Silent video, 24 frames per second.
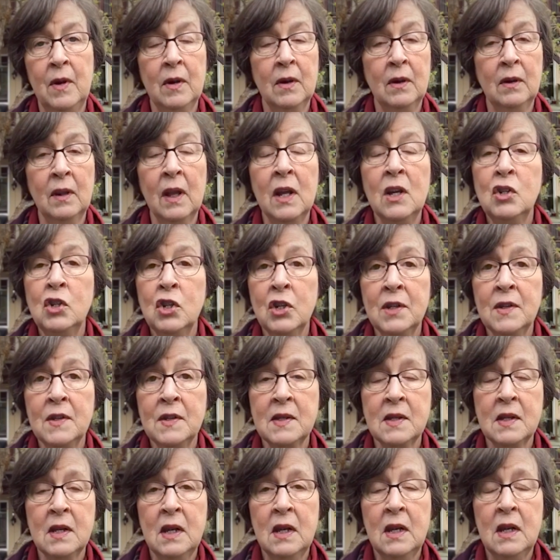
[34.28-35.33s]

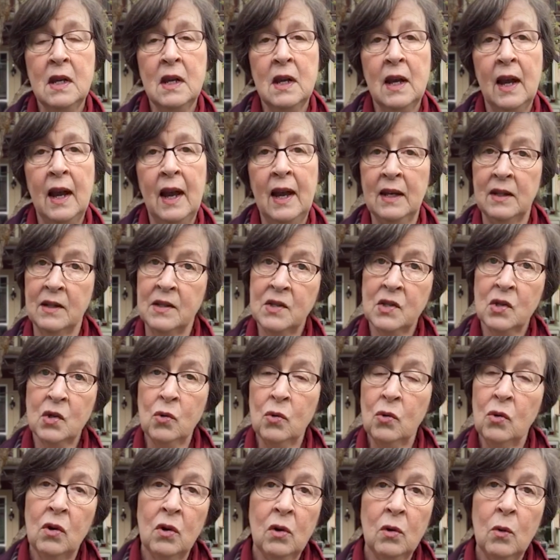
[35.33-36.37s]
lunches at
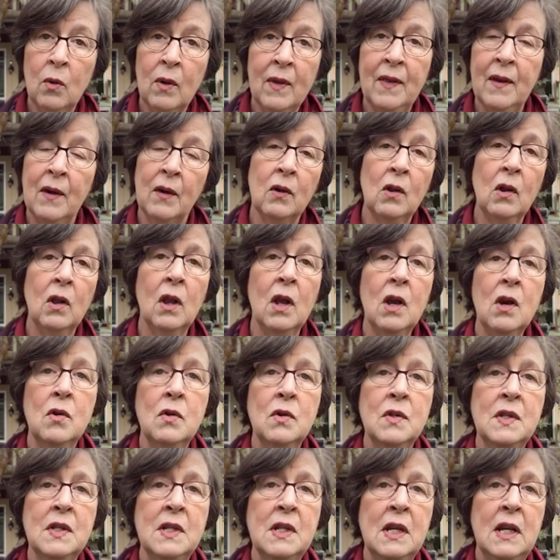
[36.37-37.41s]
school when they're
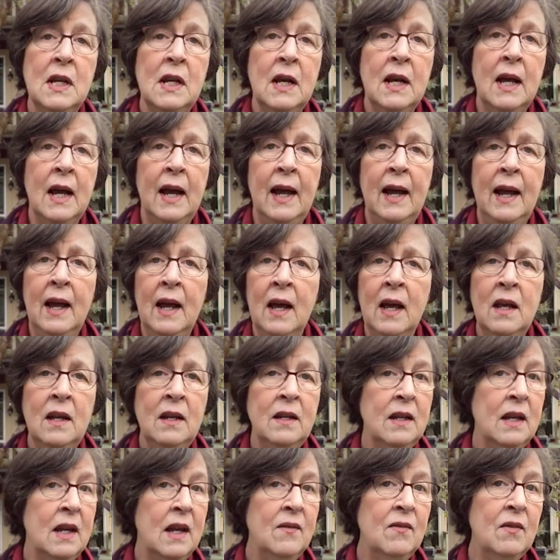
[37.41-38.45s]
closed,
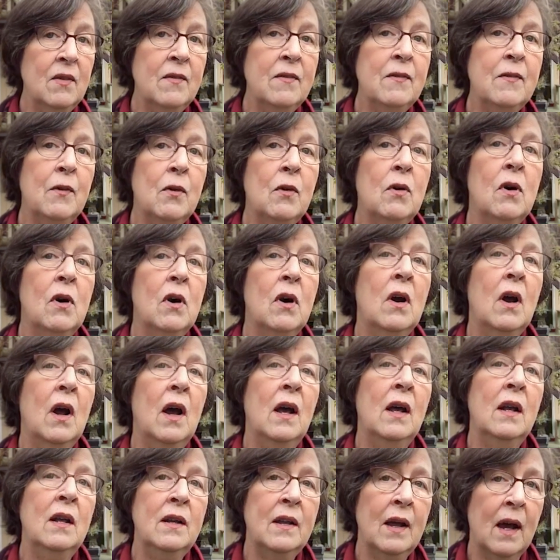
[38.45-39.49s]
and even for
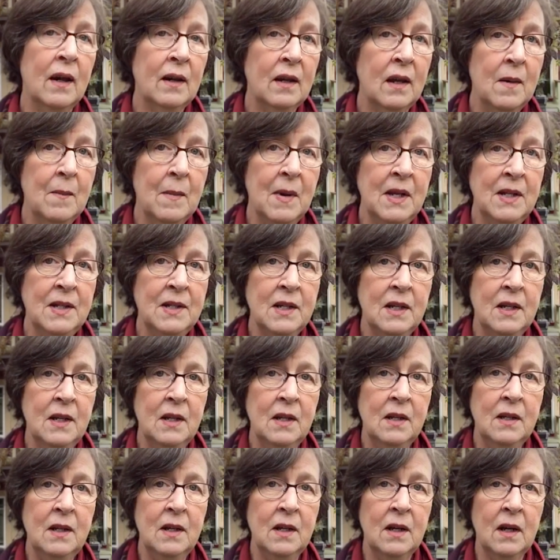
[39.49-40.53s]

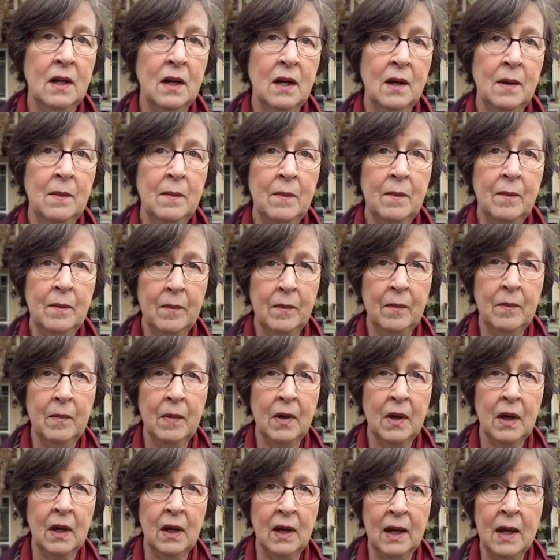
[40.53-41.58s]
undocumented
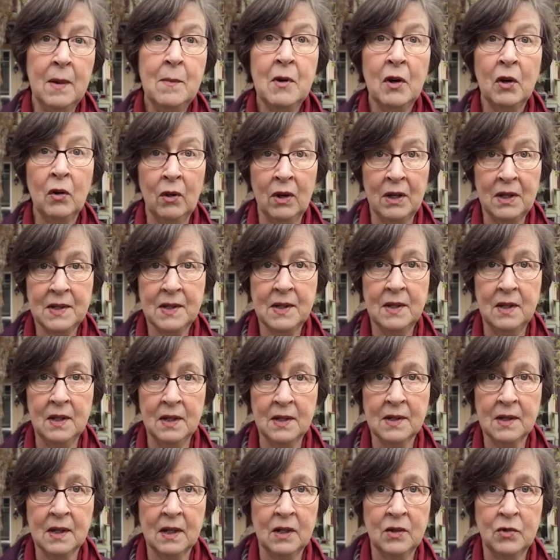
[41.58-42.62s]
immigrants in
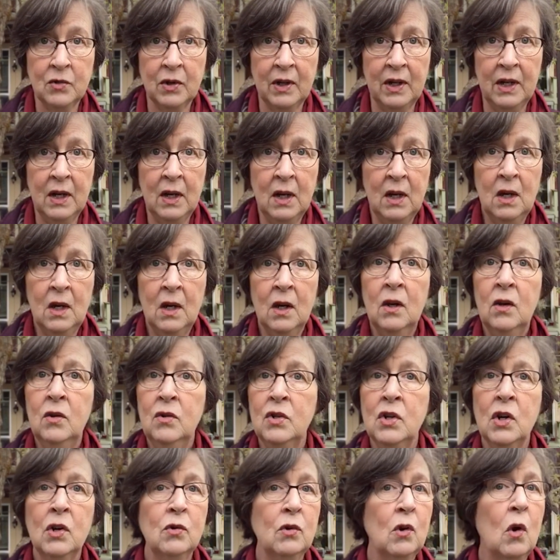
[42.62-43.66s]
this country who
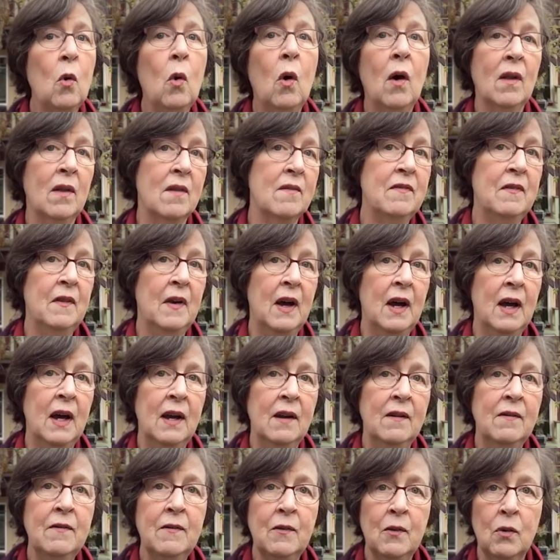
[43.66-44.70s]
don't
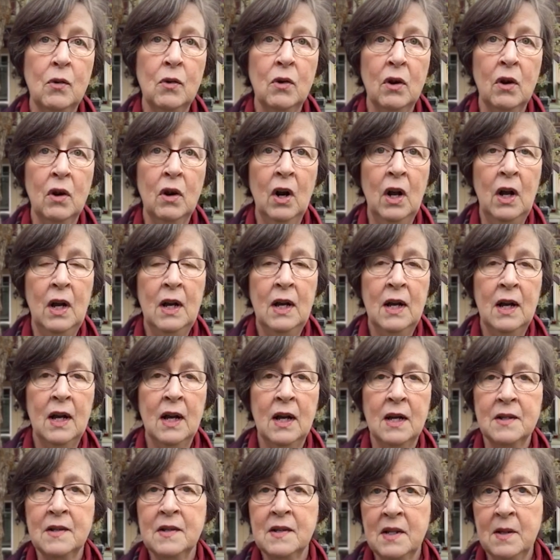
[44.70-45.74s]
qualify for
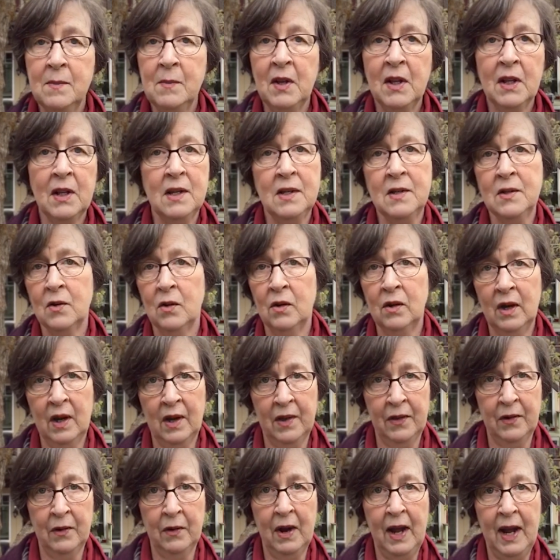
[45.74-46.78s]
stimulus or
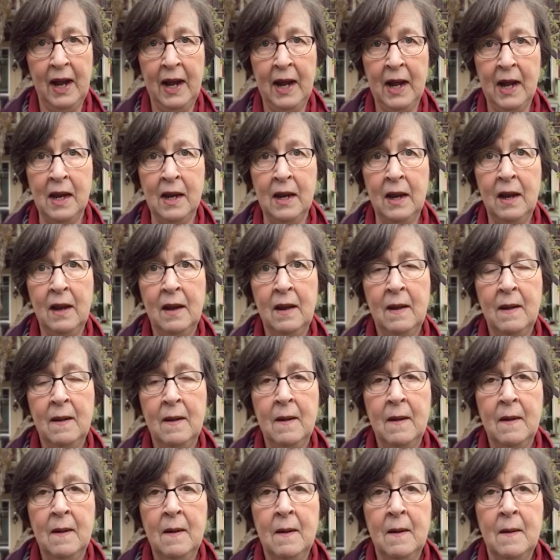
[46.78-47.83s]
other aid.
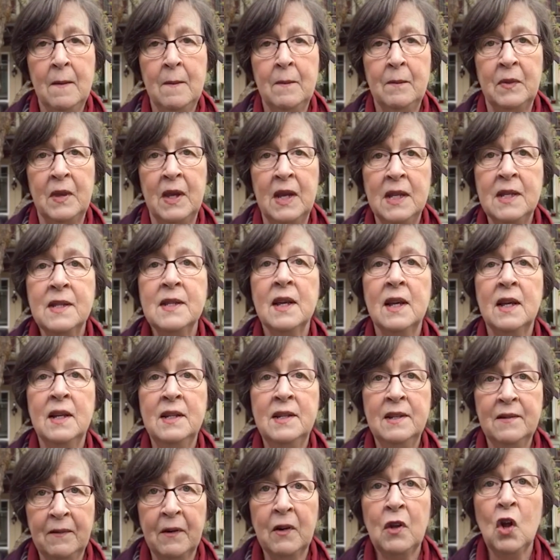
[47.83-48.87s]
It's a
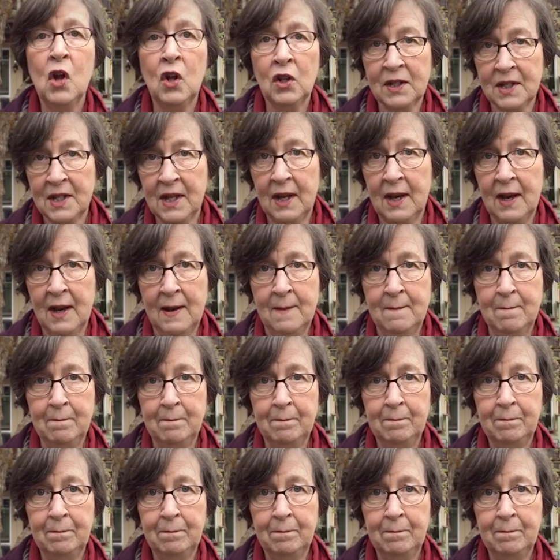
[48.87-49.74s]
difficult time.